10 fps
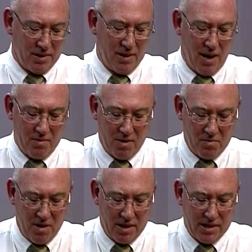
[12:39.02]

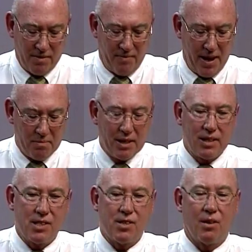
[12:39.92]
911 is a
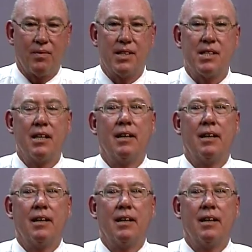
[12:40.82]
fabulous service.